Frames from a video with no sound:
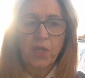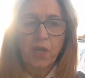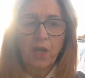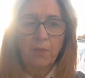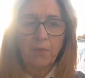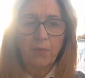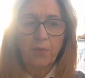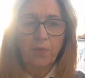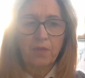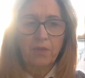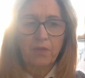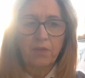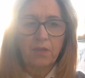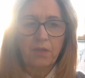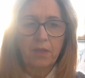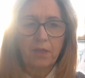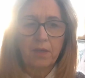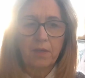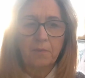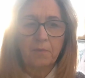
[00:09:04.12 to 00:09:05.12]
a job with
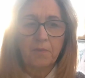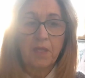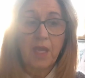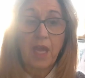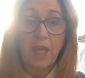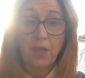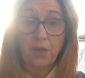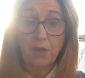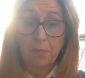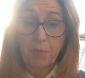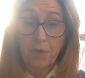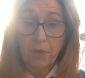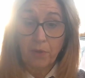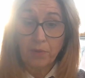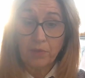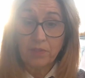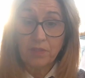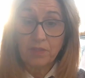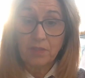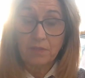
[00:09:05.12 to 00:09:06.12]
uh, Canada
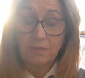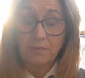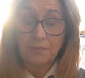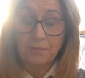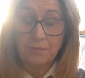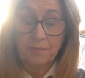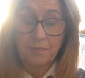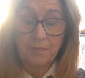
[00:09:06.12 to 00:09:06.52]
Post